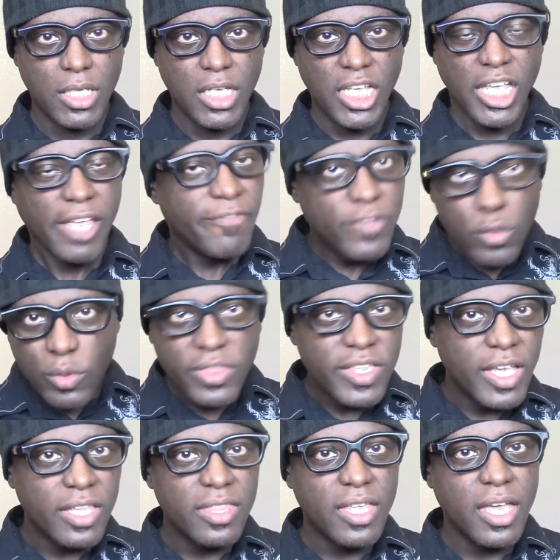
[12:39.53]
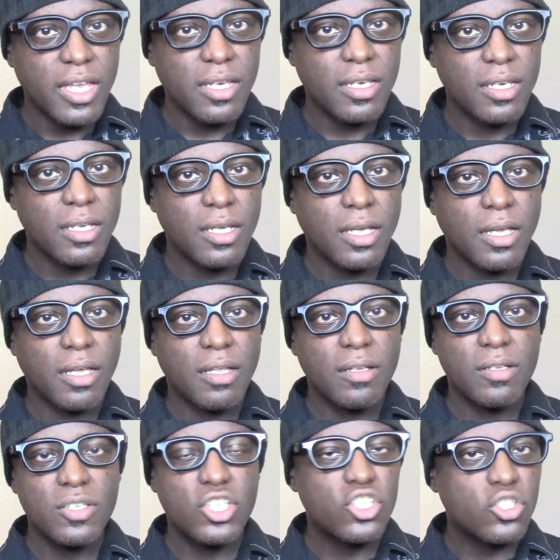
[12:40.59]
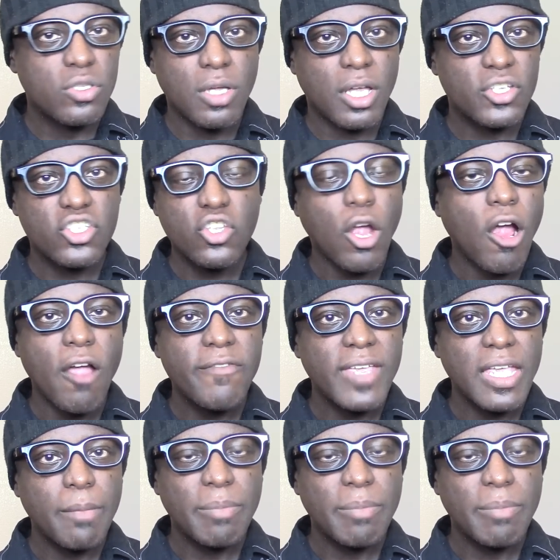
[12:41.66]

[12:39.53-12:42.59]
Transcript: If you think that starving